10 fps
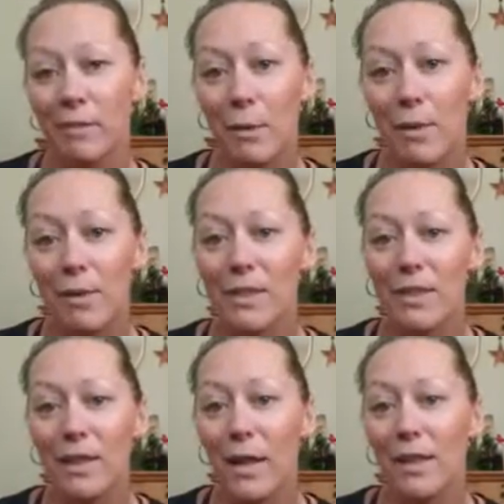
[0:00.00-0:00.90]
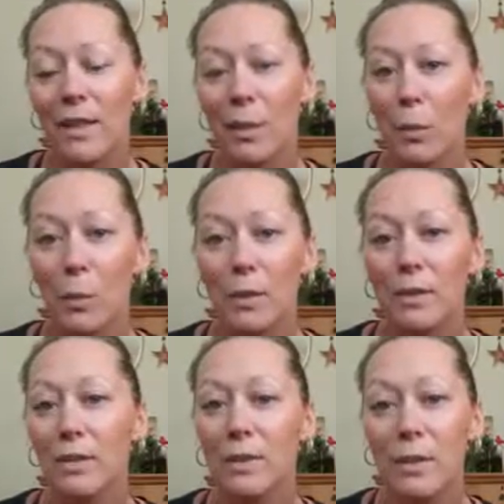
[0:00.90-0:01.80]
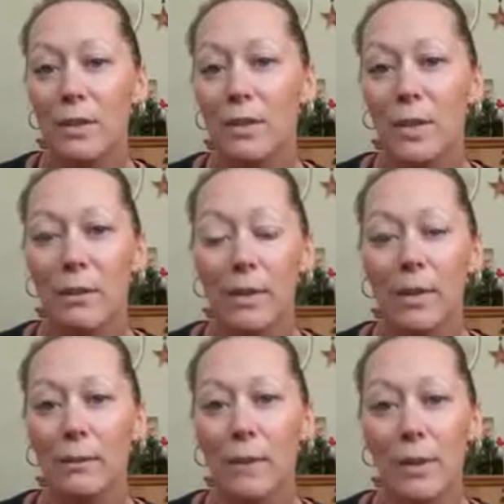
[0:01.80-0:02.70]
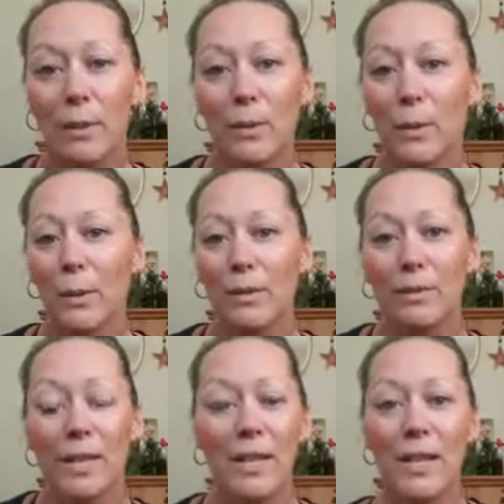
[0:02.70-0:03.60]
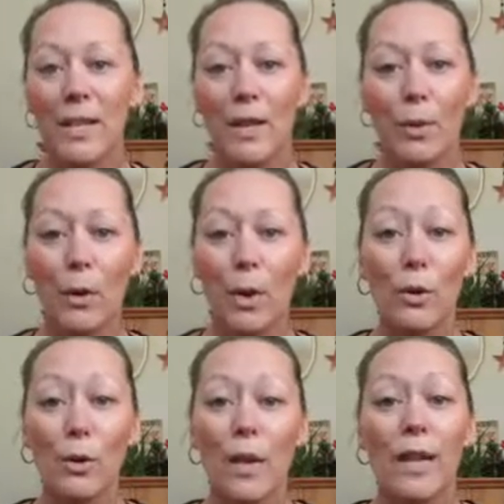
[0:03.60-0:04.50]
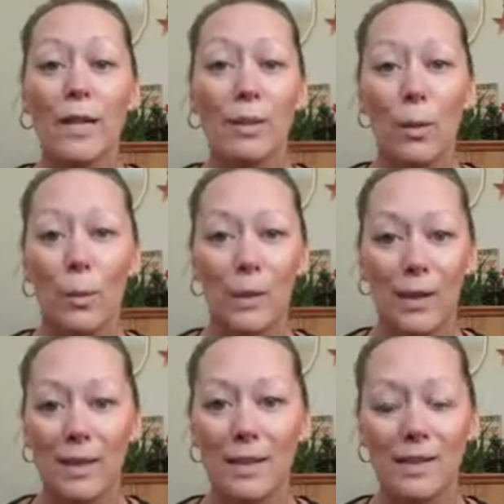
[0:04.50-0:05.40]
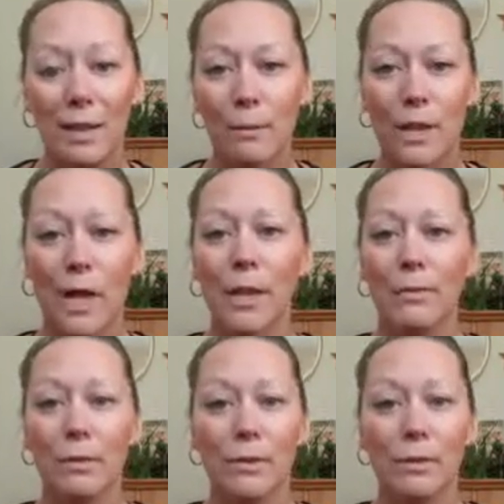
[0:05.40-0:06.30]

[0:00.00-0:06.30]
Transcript: our society and our world is doing the same thing. Maybe we're all cracking open at the same time to